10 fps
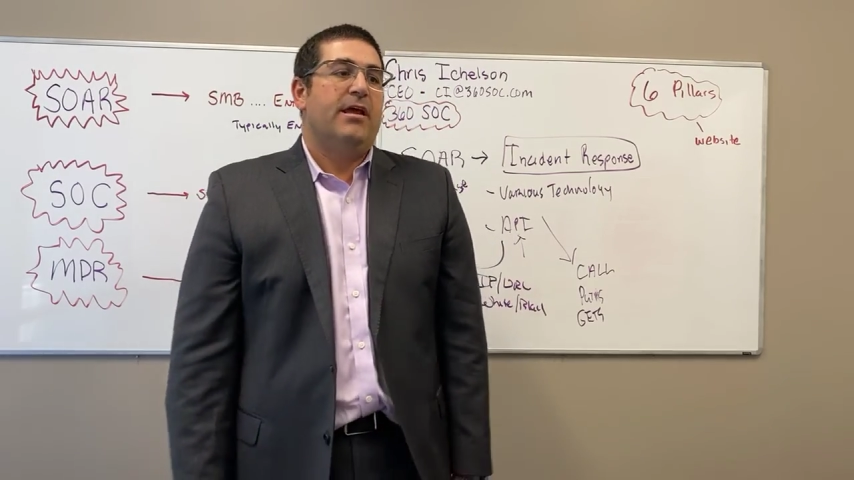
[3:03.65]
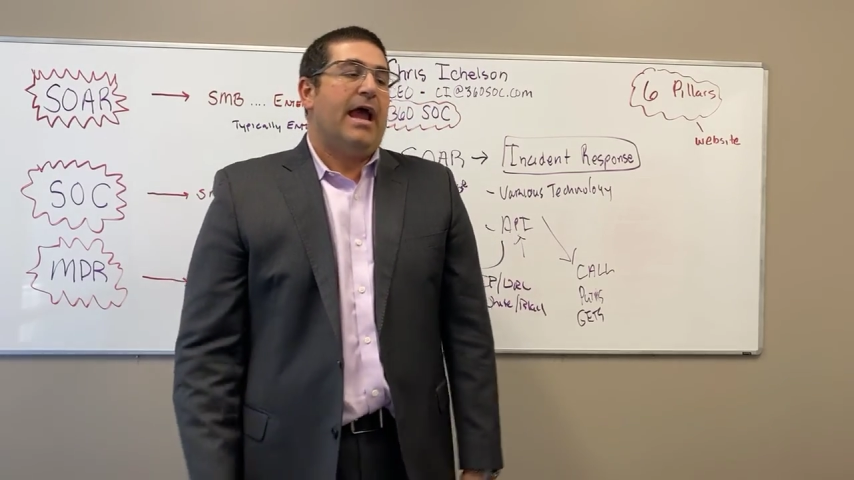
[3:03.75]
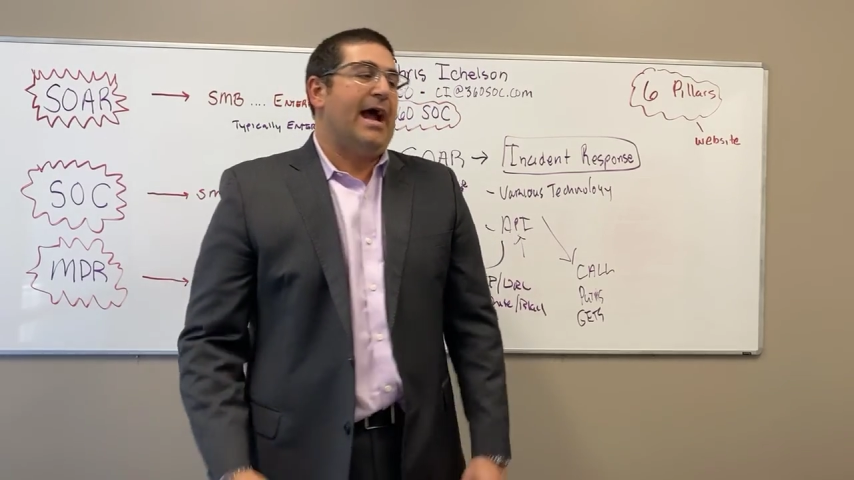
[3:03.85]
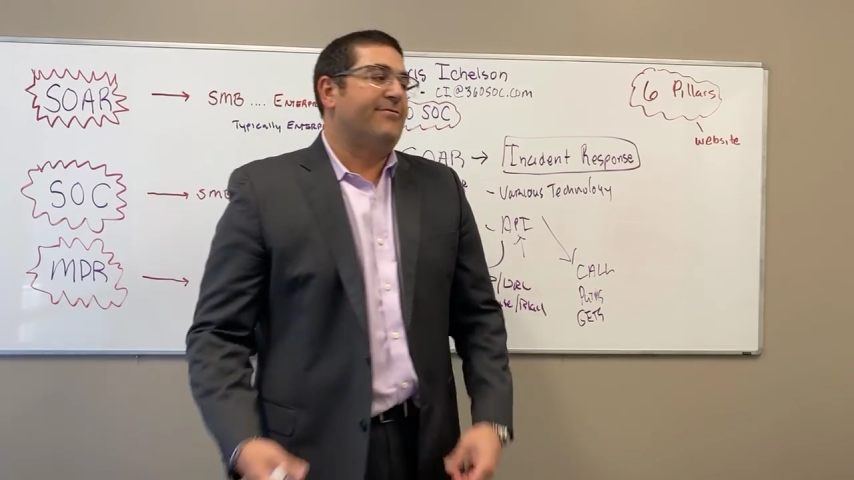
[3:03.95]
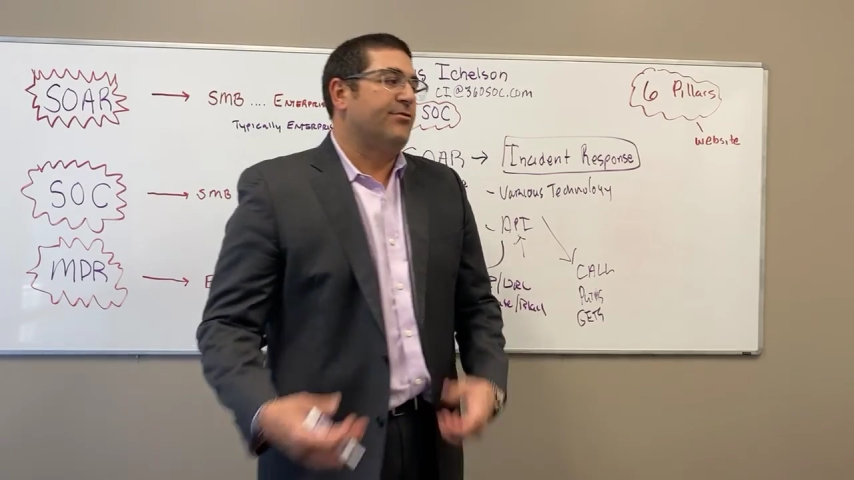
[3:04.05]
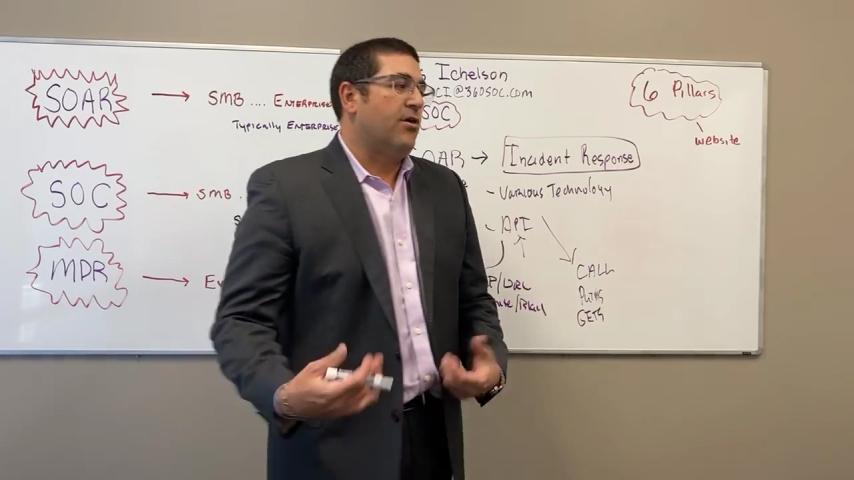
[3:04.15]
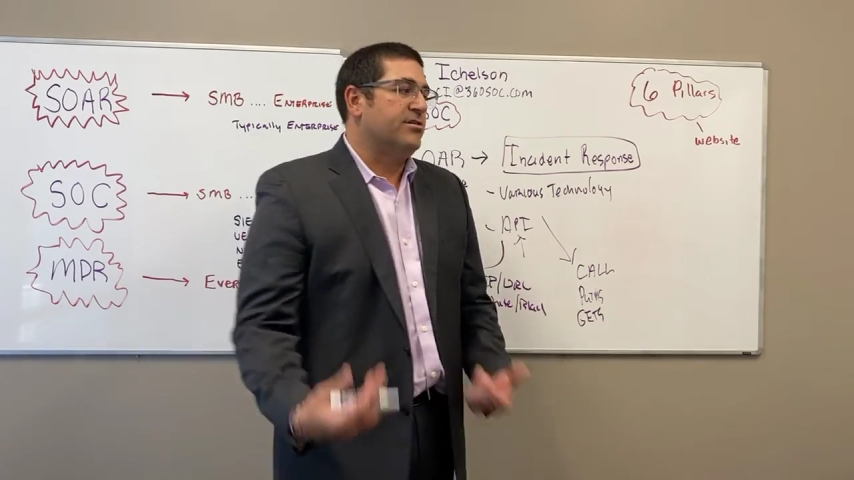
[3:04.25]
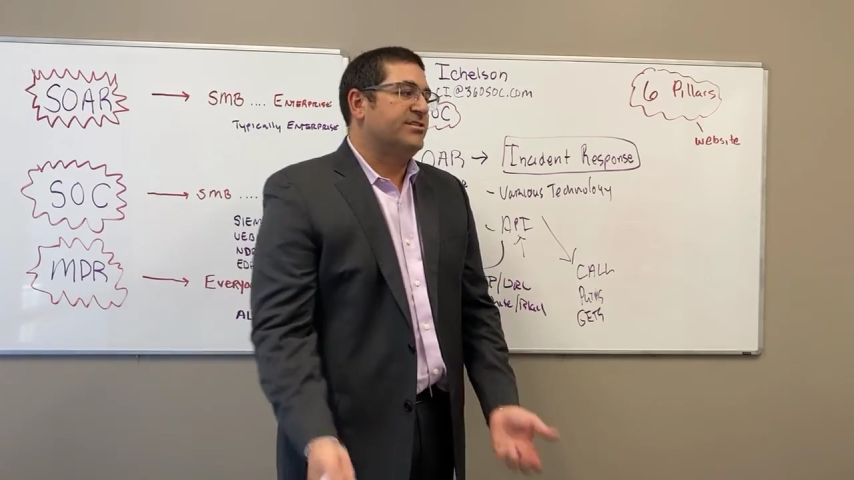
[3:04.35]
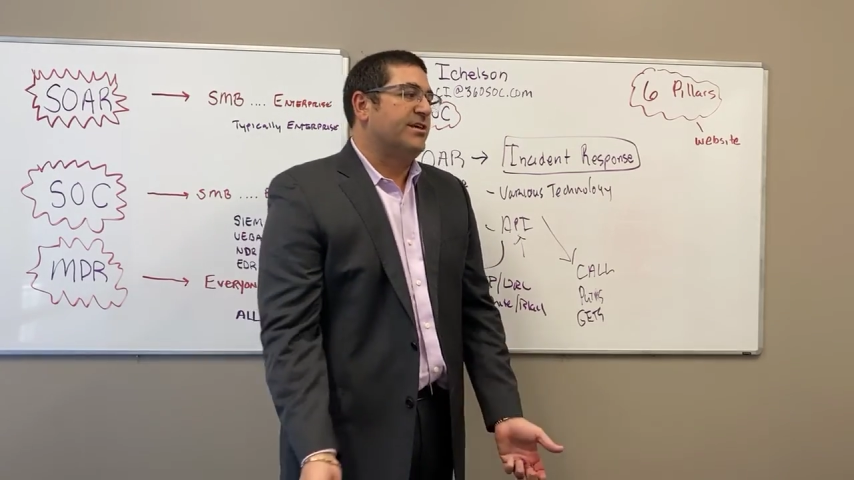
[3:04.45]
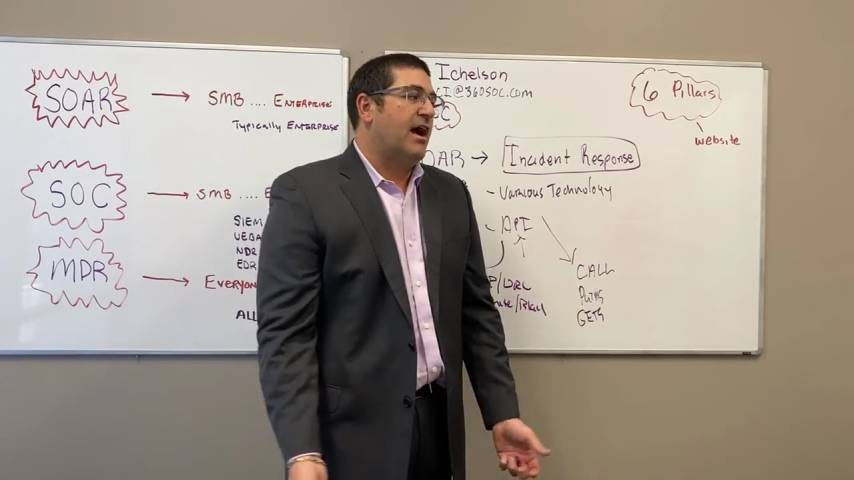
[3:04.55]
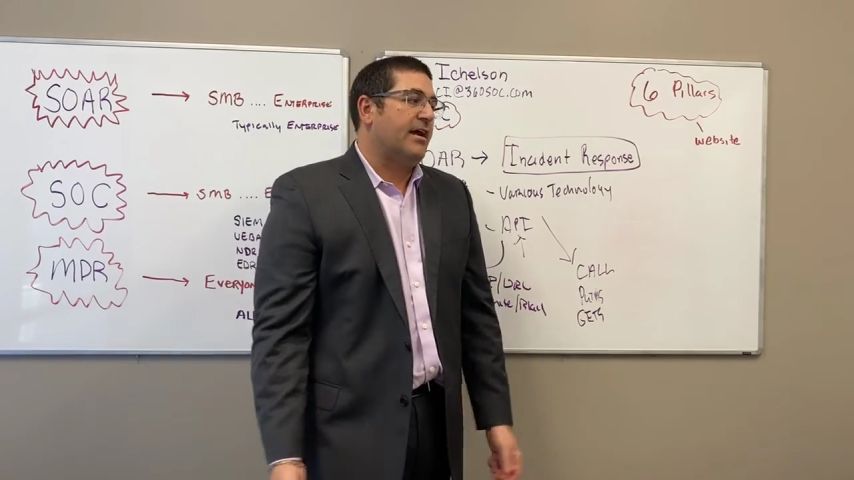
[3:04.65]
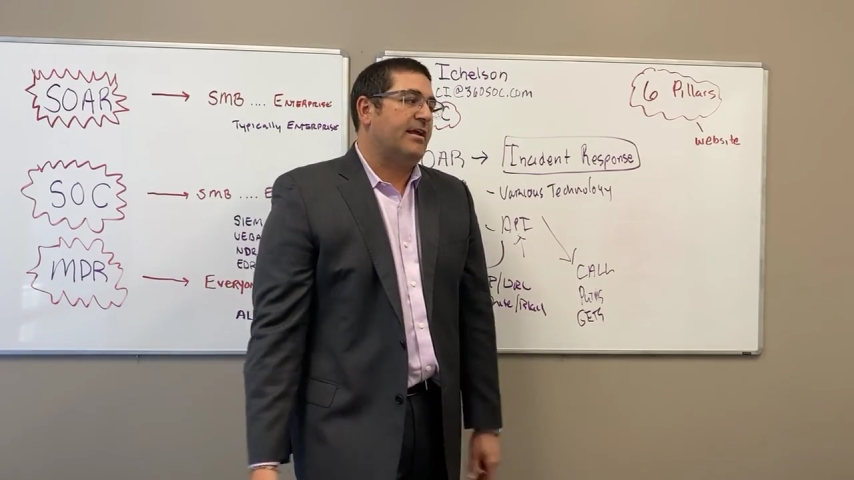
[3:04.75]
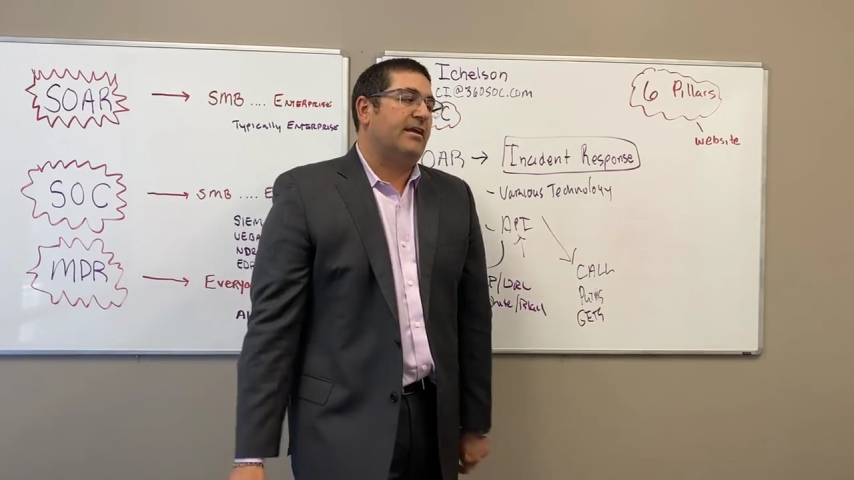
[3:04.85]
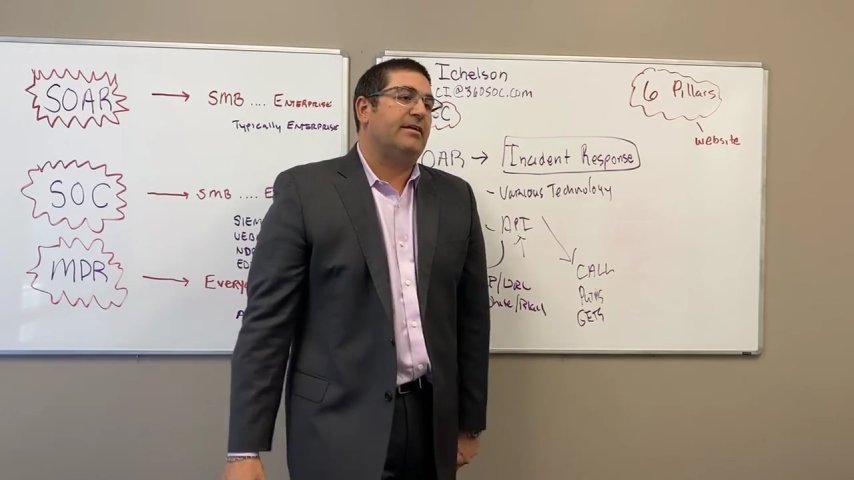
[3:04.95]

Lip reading: after our SOC